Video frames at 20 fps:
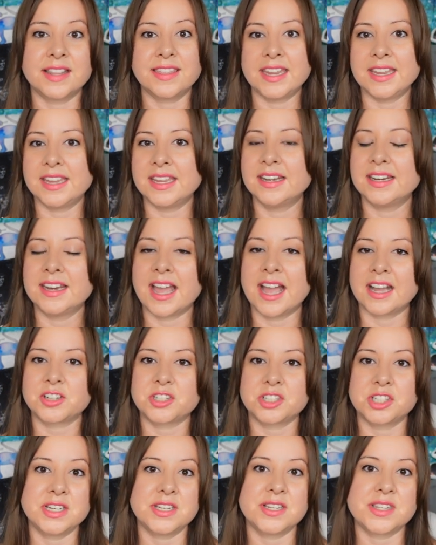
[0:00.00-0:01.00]
They can
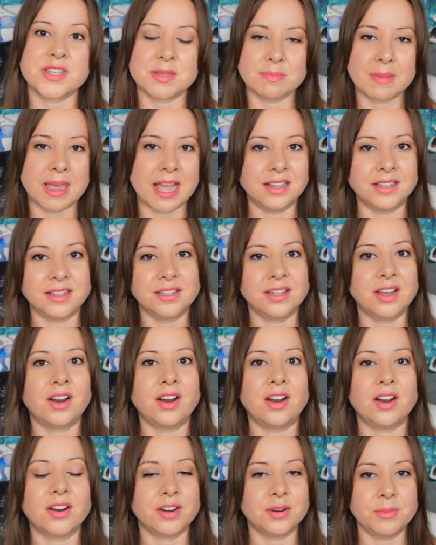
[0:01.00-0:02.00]
actually smell
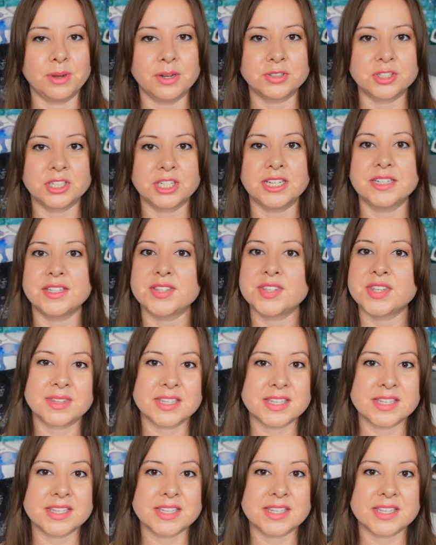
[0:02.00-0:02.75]
our emotions.